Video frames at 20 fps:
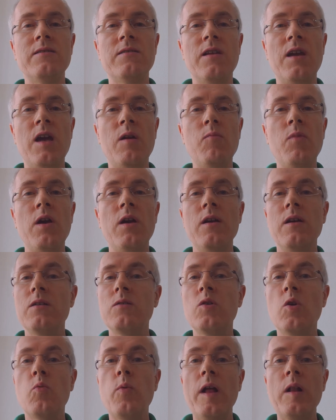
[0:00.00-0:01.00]
them,
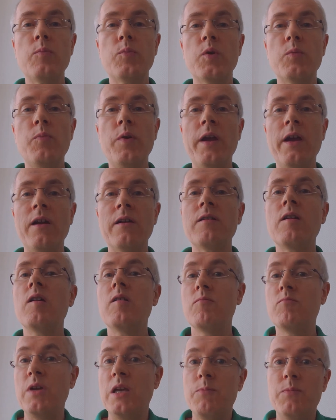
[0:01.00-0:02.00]
you're well prepared,
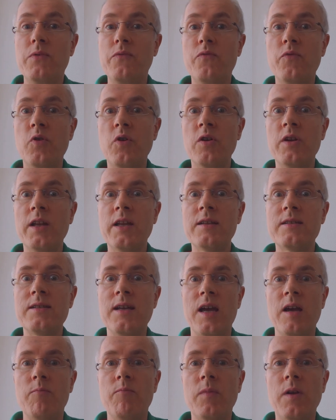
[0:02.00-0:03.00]
maybe for an
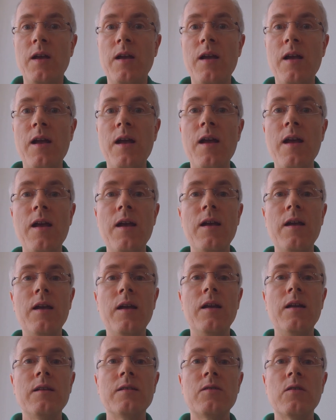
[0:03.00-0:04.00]
exam.
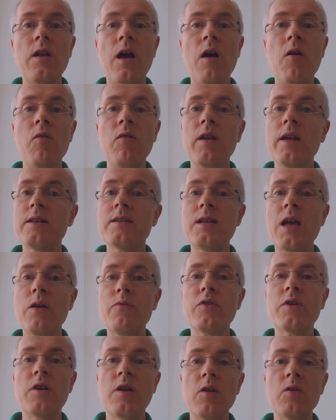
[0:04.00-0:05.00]
So now let's
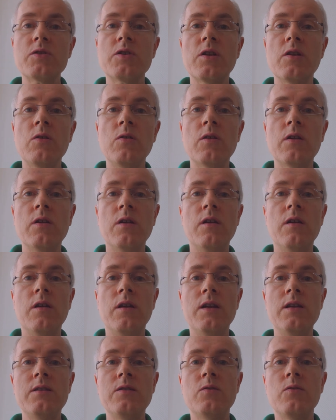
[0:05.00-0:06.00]
have a closer look
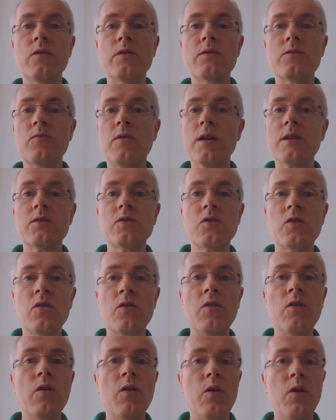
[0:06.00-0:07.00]
into the
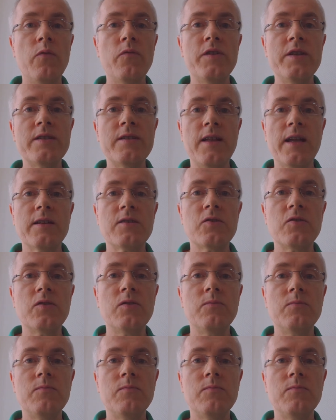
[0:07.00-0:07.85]
structure of this lecture.